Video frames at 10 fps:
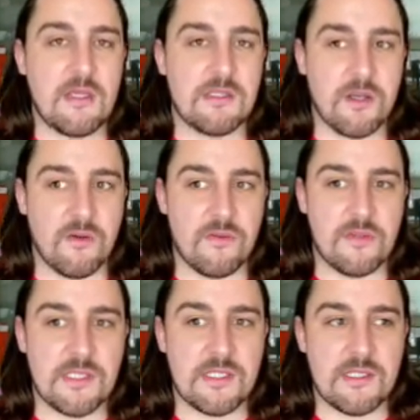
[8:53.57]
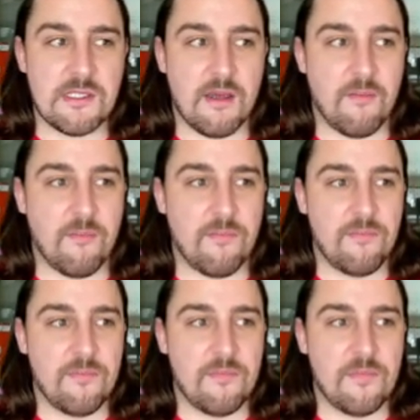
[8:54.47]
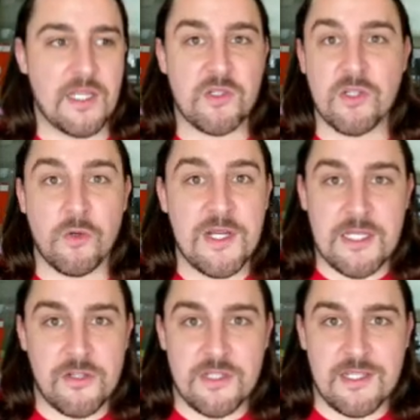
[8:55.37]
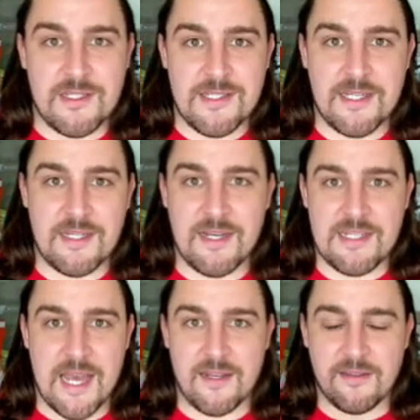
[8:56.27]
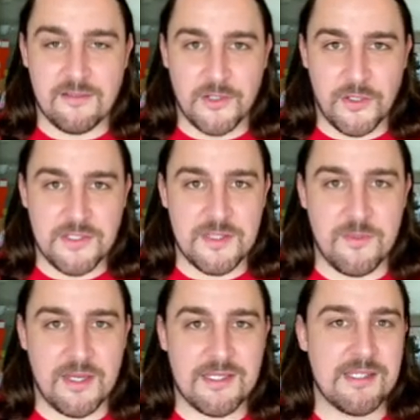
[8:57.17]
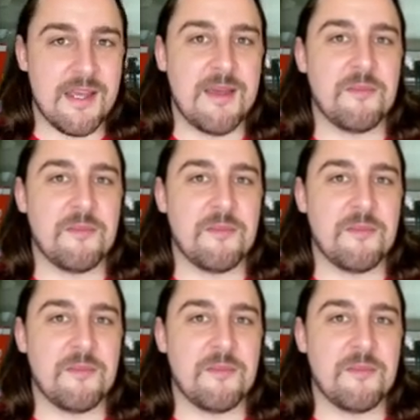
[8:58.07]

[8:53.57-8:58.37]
So this is, it's always interesting to add a little girl to the mix,